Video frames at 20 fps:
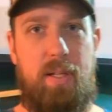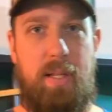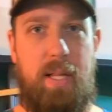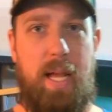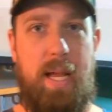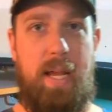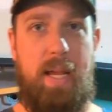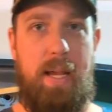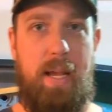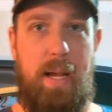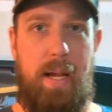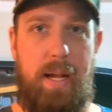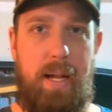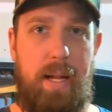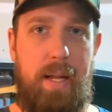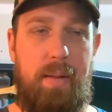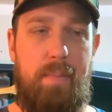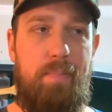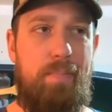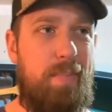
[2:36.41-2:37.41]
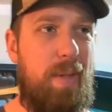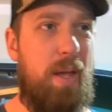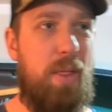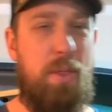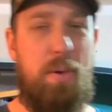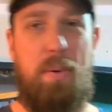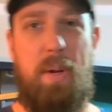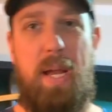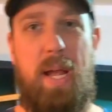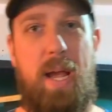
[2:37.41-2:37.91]
like a
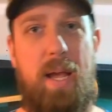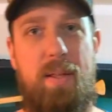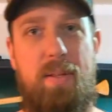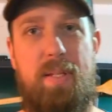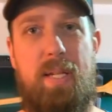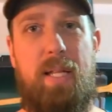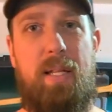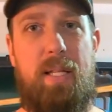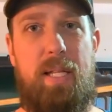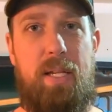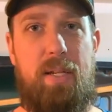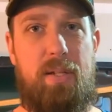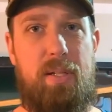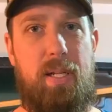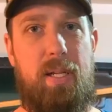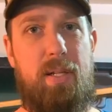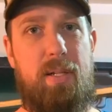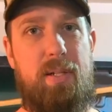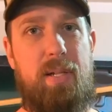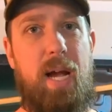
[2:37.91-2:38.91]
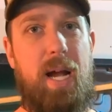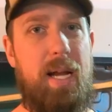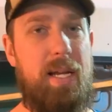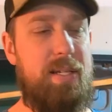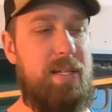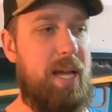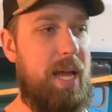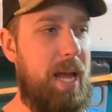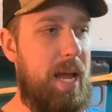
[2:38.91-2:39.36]
3/8 at least size